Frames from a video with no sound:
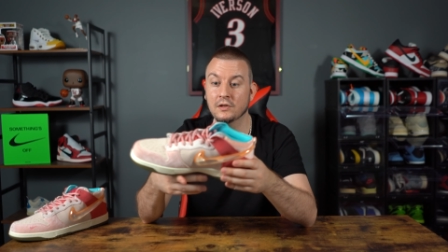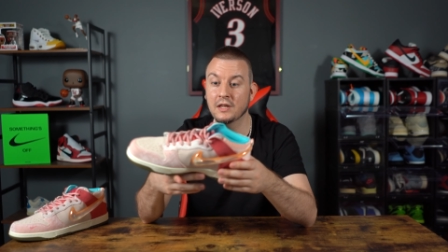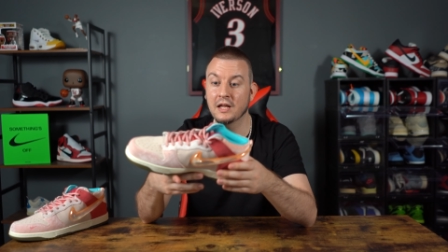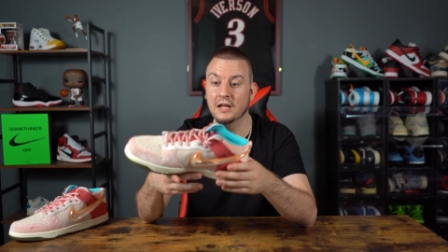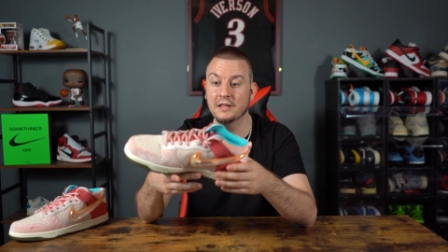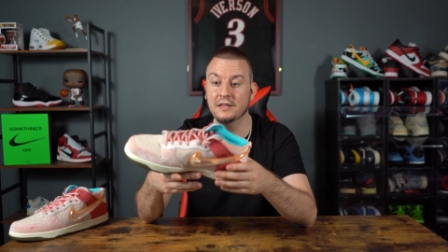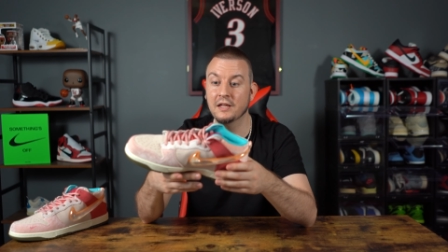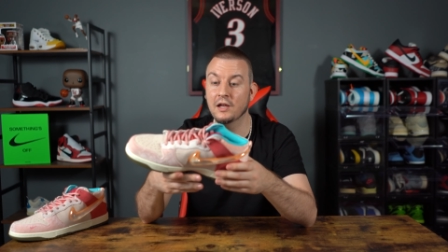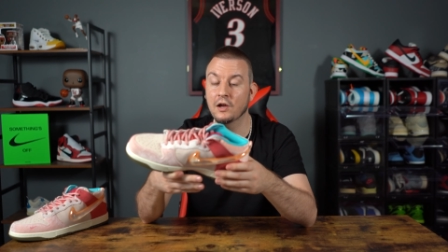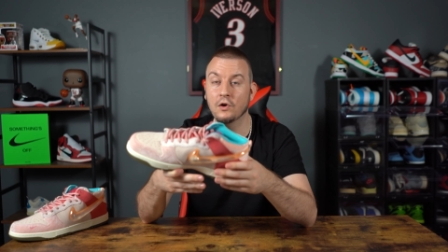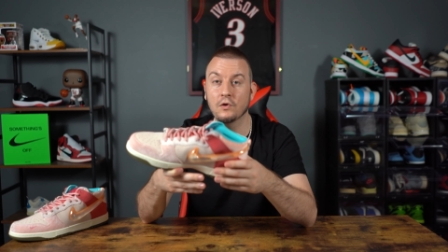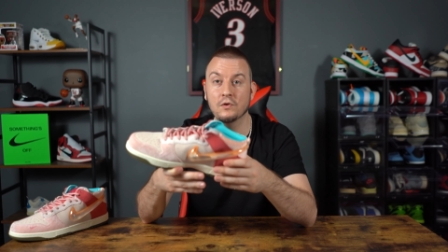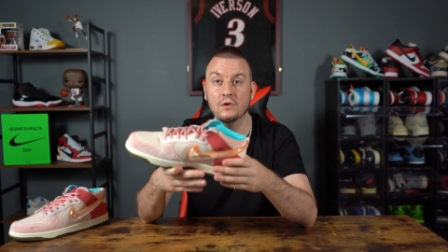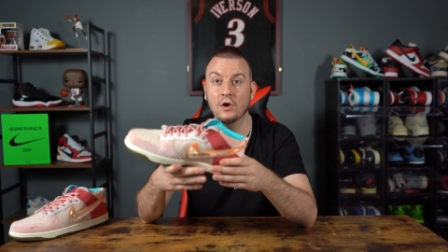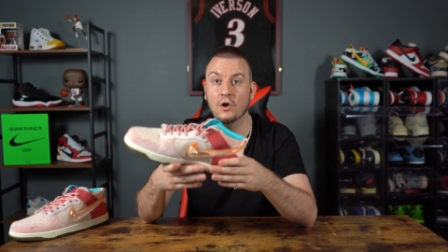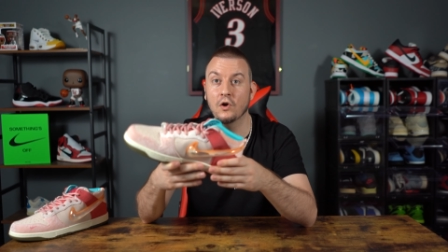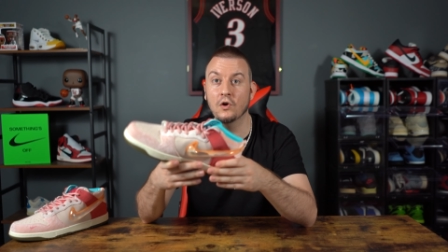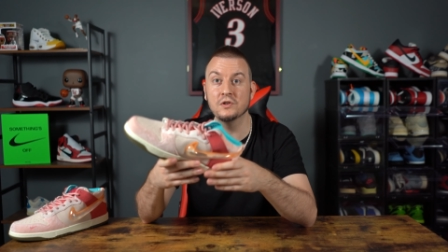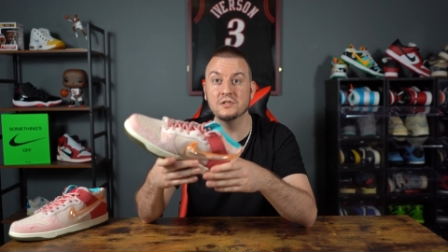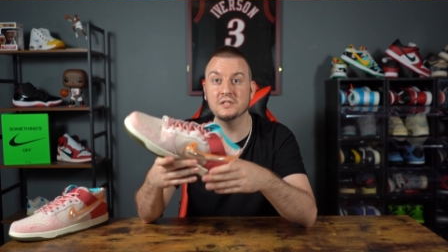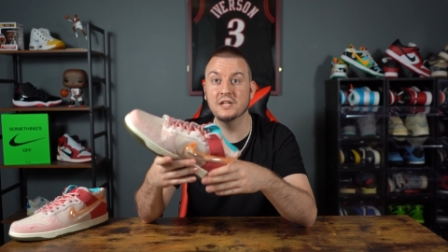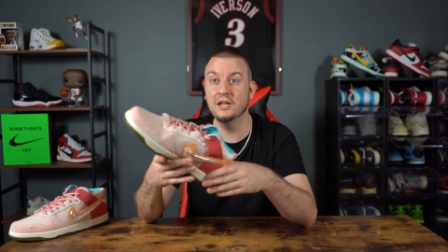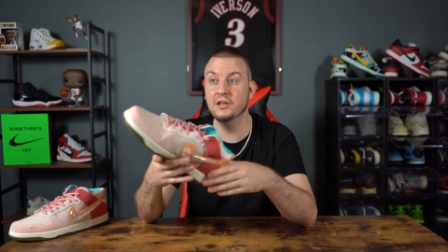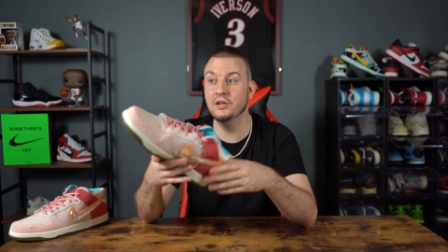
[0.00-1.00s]
like they always,
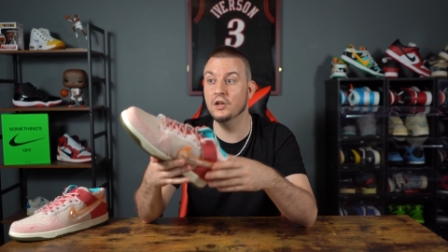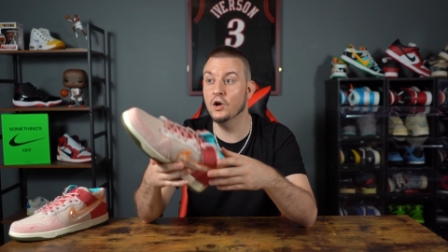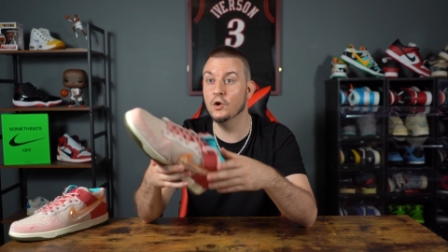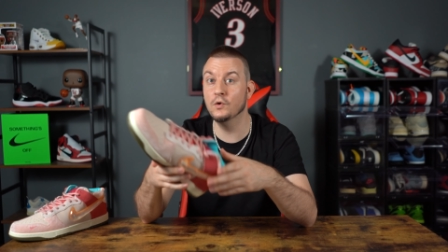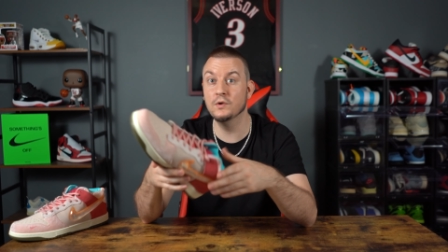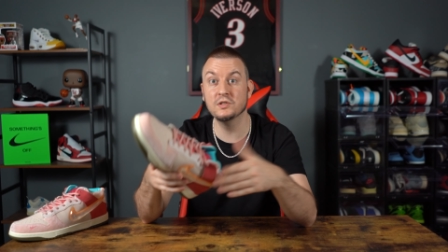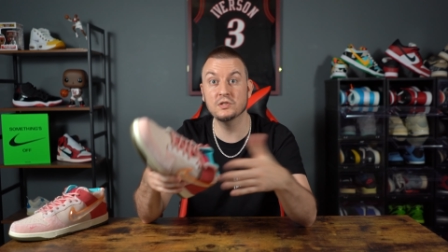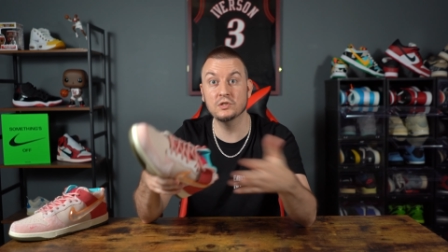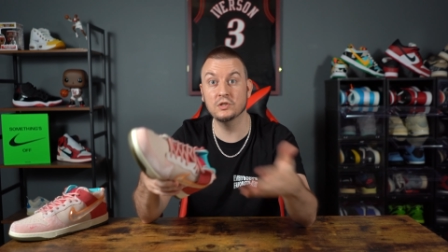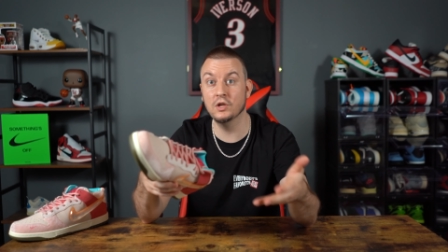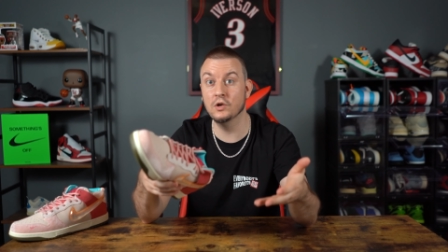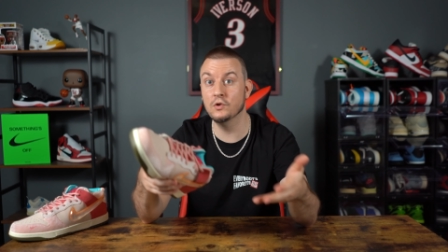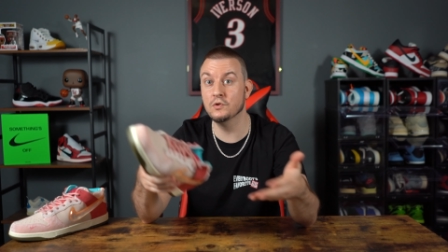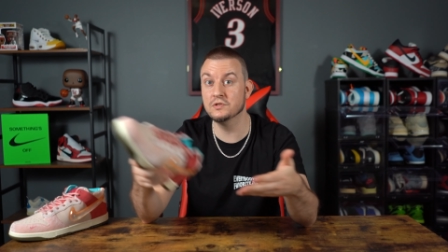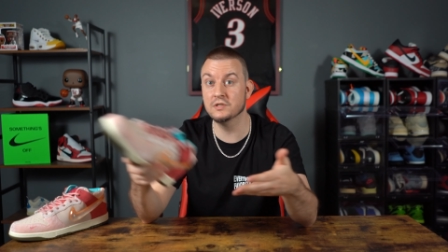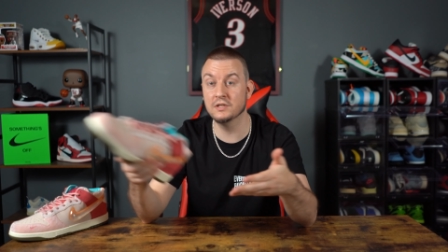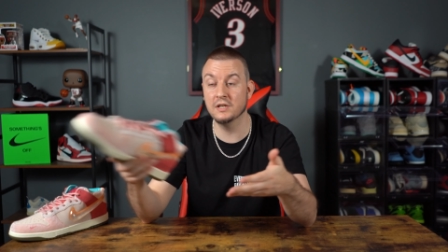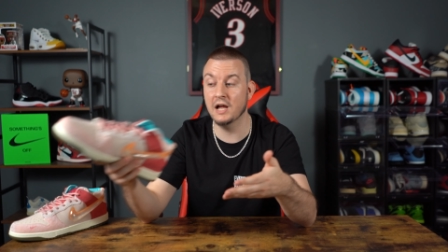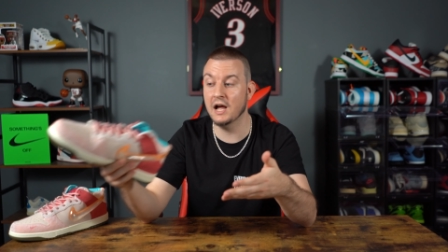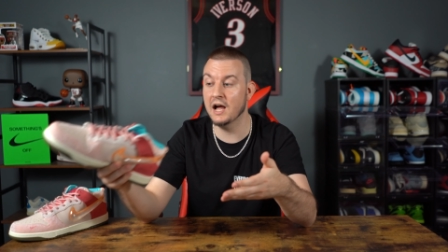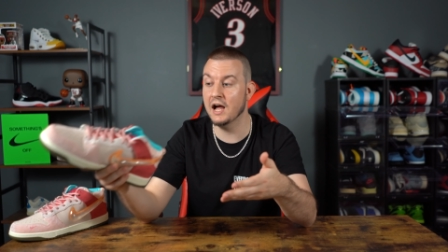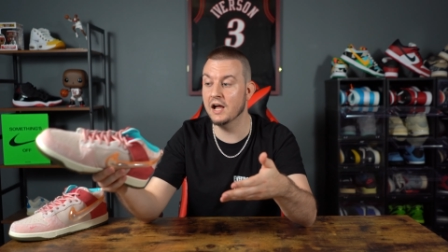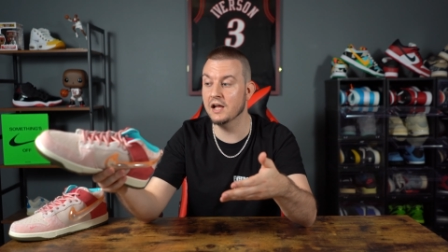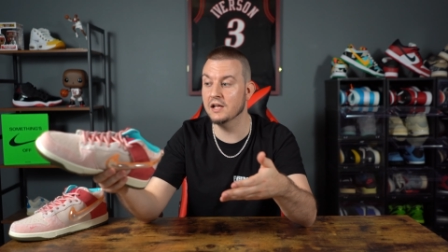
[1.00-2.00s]
all they know is lows
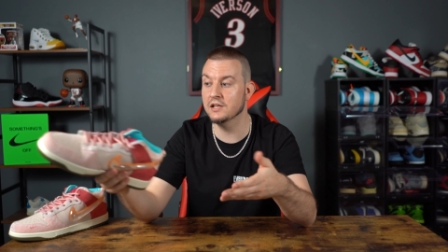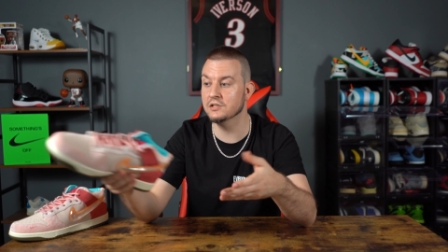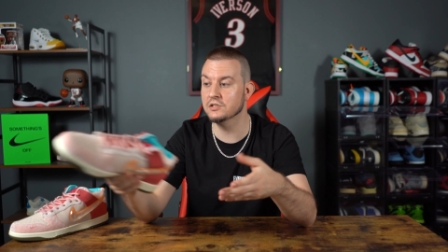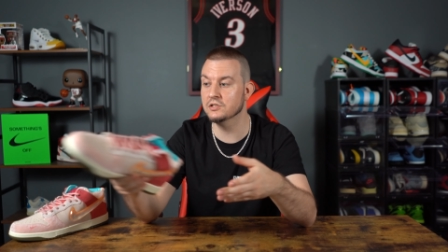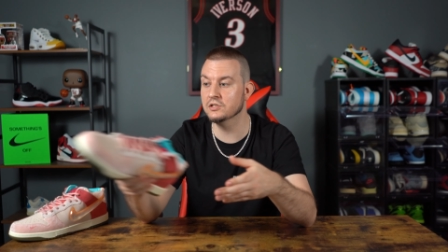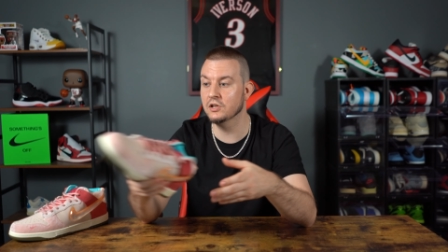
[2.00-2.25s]
and highs.